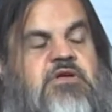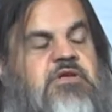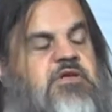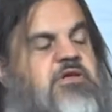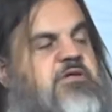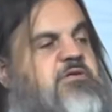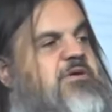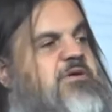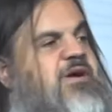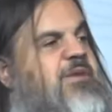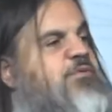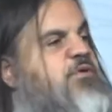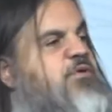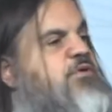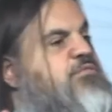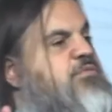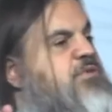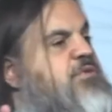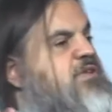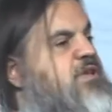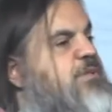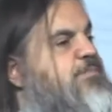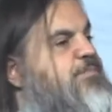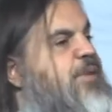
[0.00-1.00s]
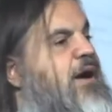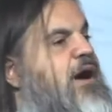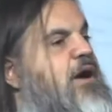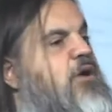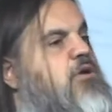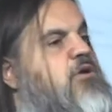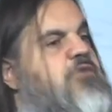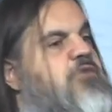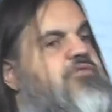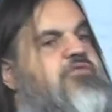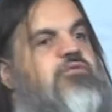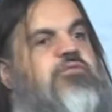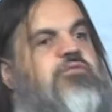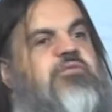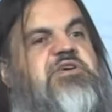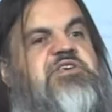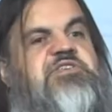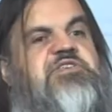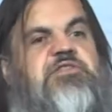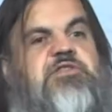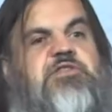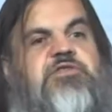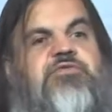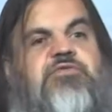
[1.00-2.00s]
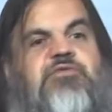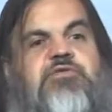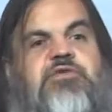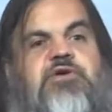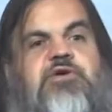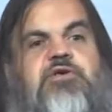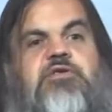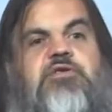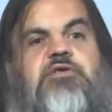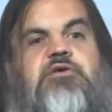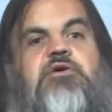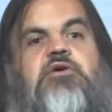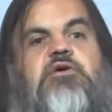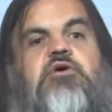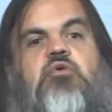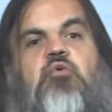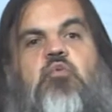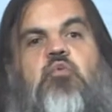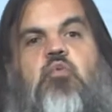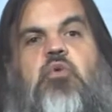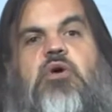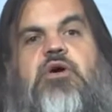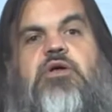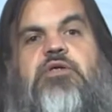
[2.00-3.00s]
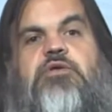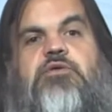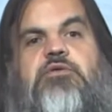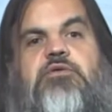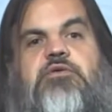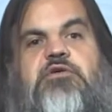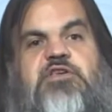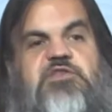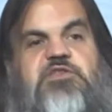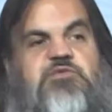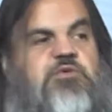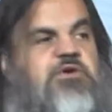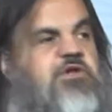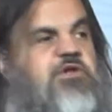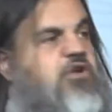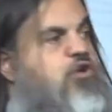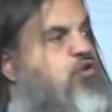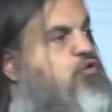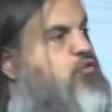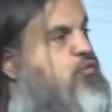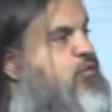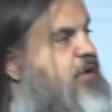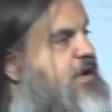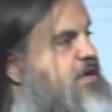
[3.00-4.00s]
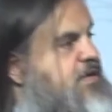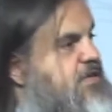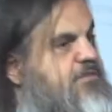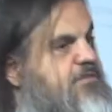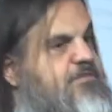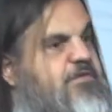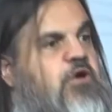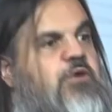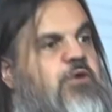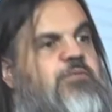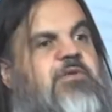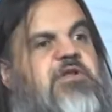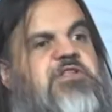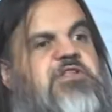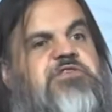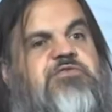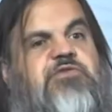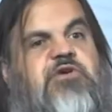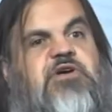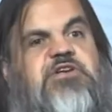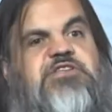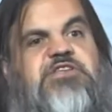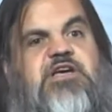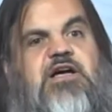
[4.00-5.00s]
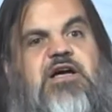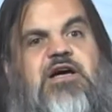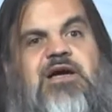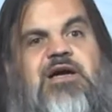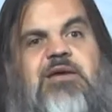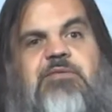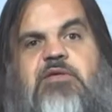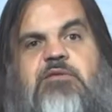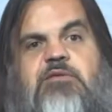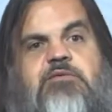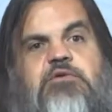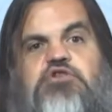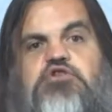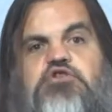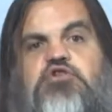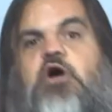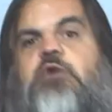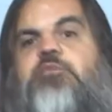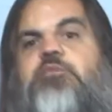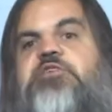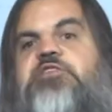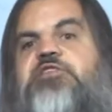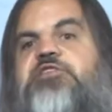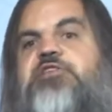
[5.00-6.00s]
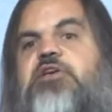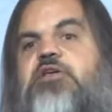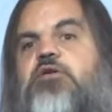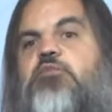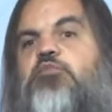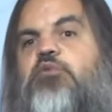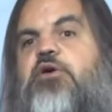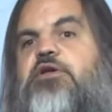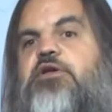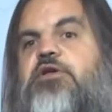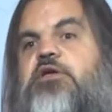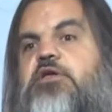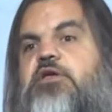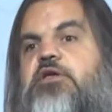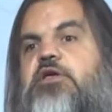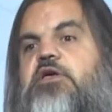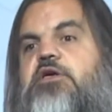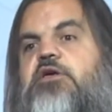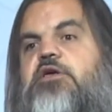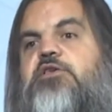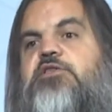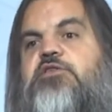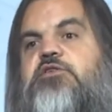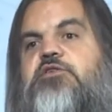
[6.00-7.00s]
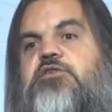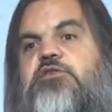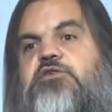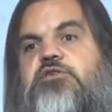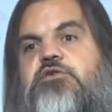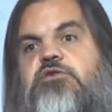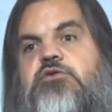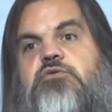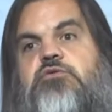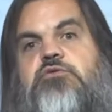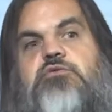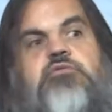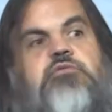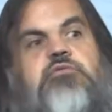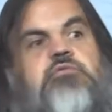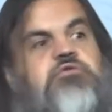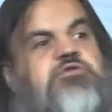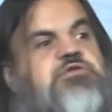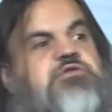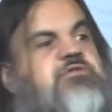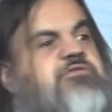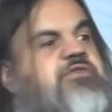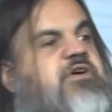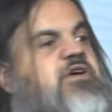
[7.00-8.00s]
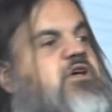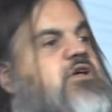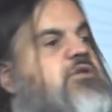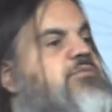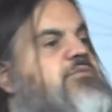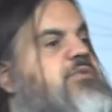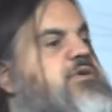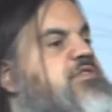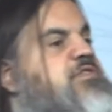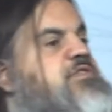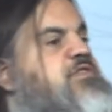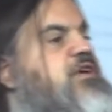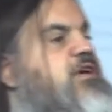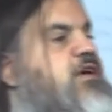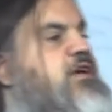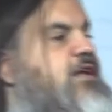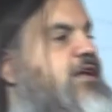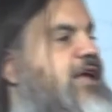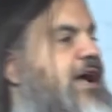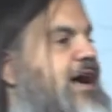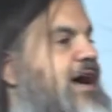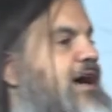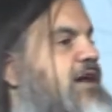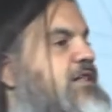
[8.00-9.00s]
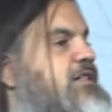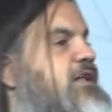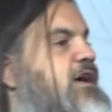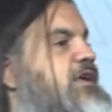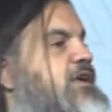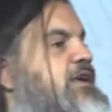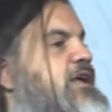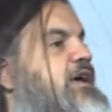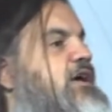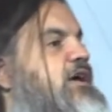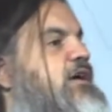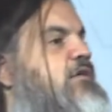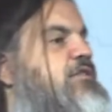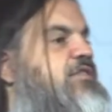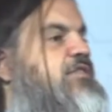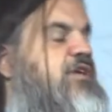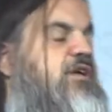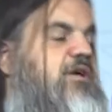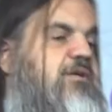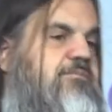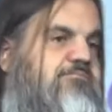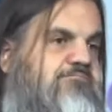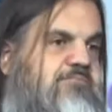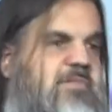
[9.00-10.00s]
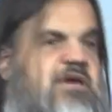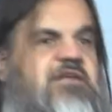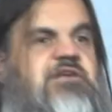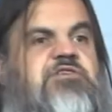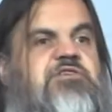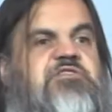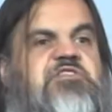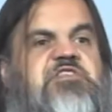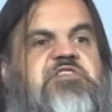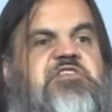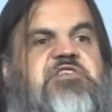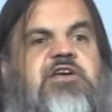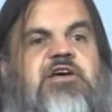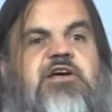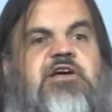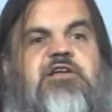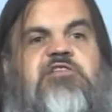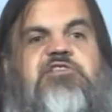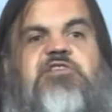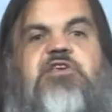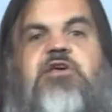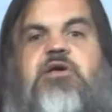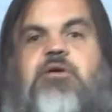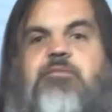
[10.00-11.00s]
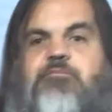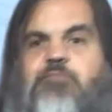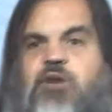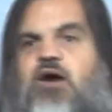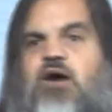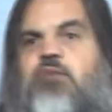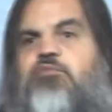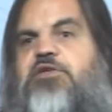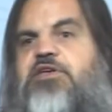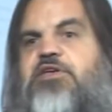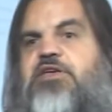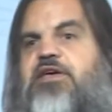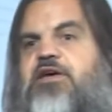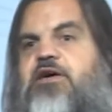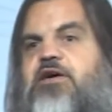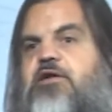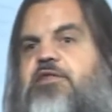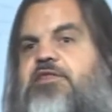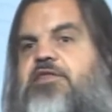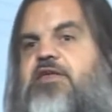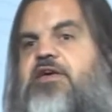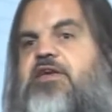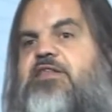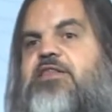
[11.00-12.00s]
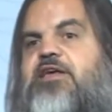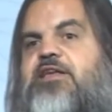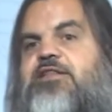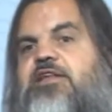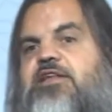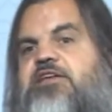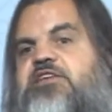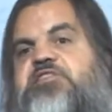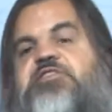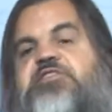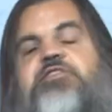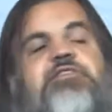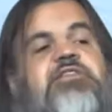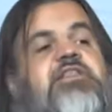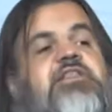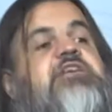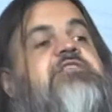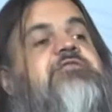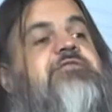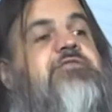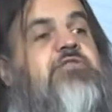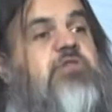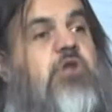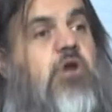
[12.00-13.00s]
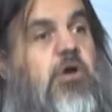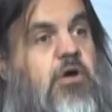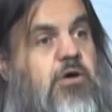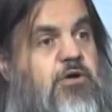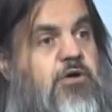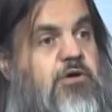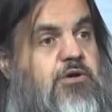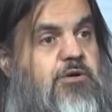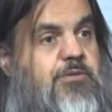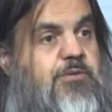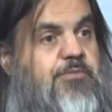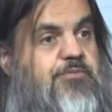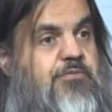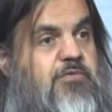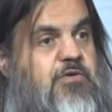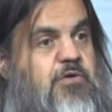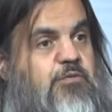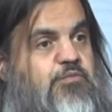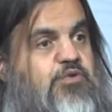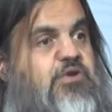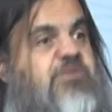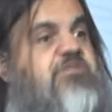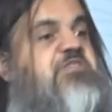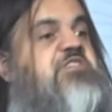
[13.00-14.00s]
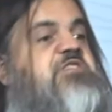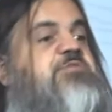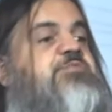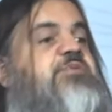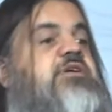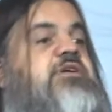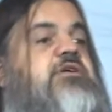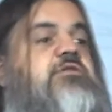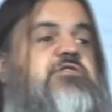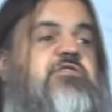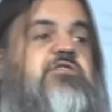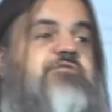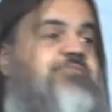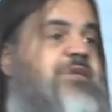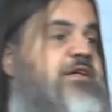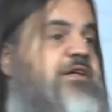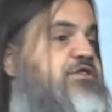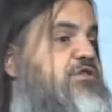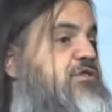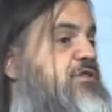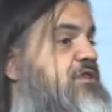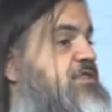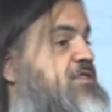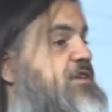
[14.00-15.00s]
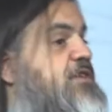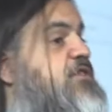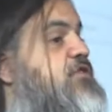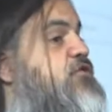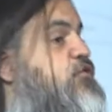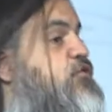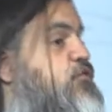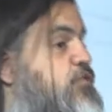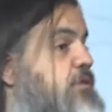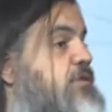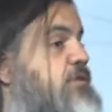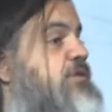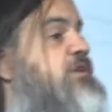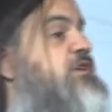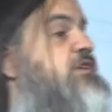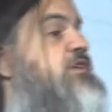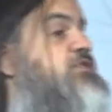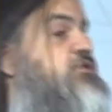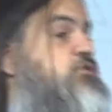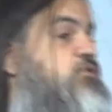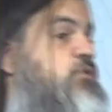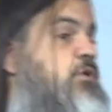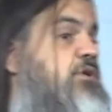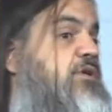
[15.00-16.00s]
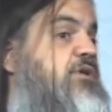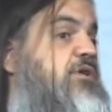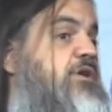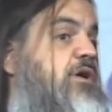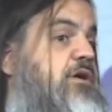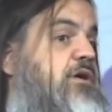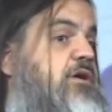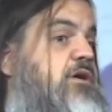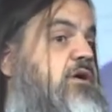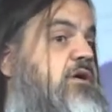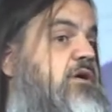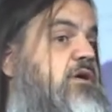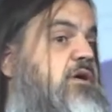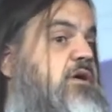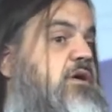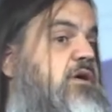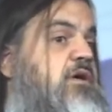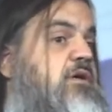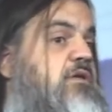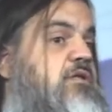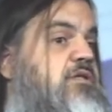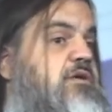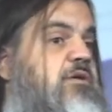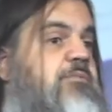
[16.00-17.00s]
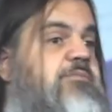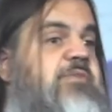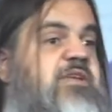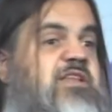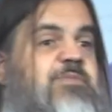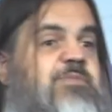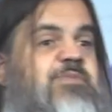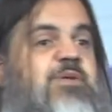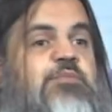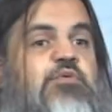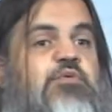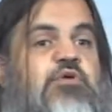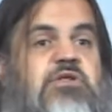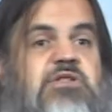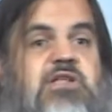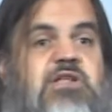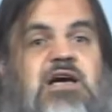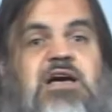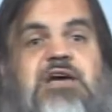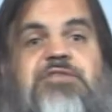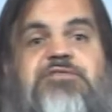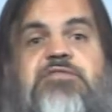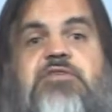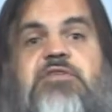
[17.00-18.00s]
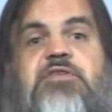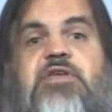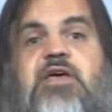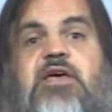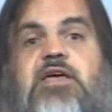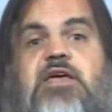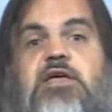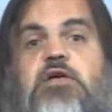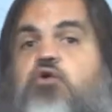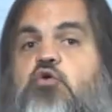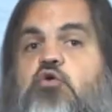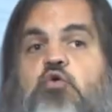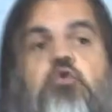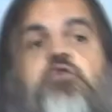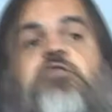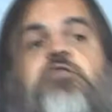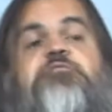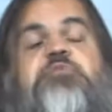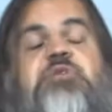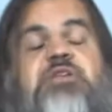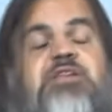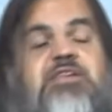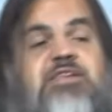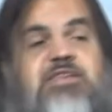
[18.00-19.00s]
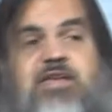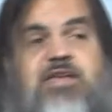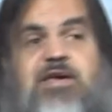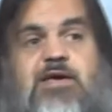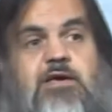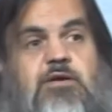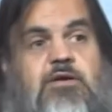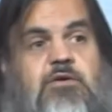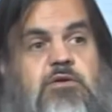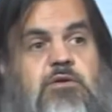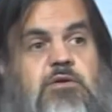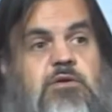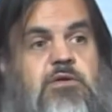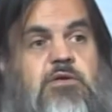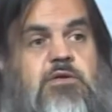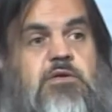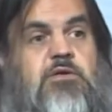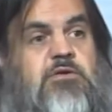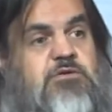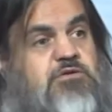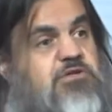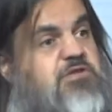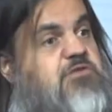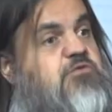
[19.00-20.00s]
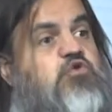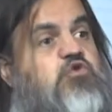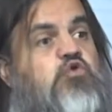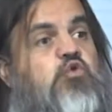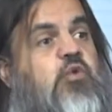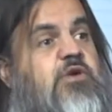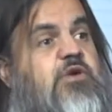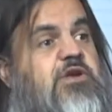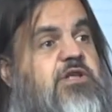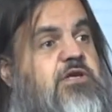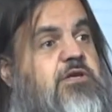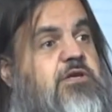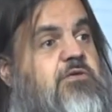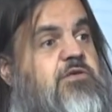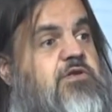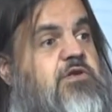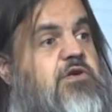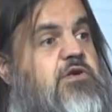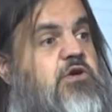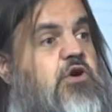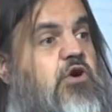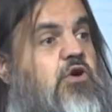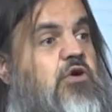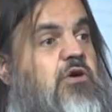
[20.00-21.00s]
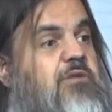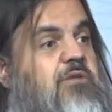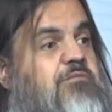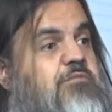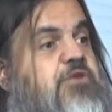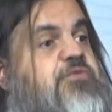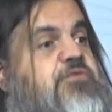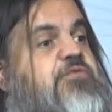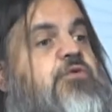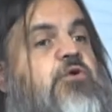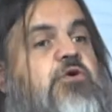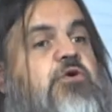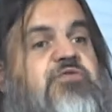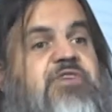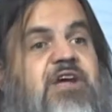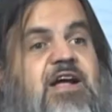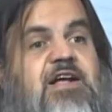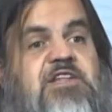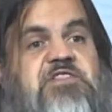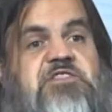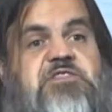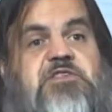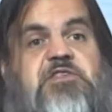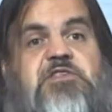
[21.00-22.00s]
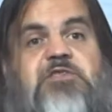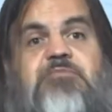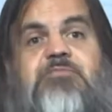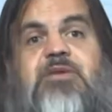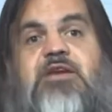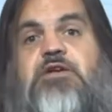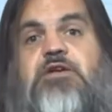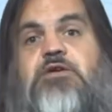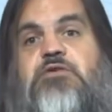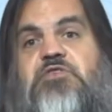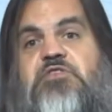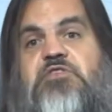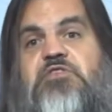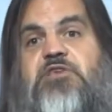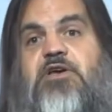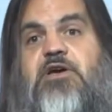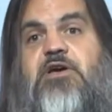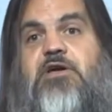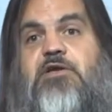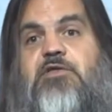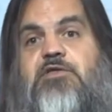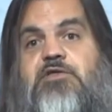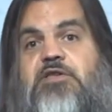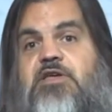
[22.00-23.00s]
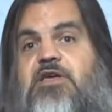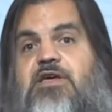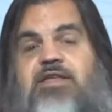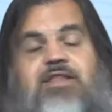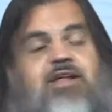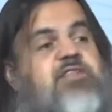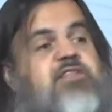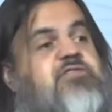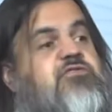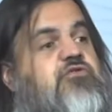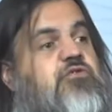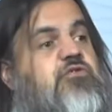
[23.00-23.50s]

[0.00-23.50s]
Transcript: Now, there are a couple of really powerful reasons for this. One is one of the great developments of our time that we should all be celebrating is huge developments in allied health, medical science, public health that let us live longer. Previous speakers have mentioned this, and it's truly extraordinary. There are many people alive today who would have been dead just 20 years ago, but for advances in medical science. That's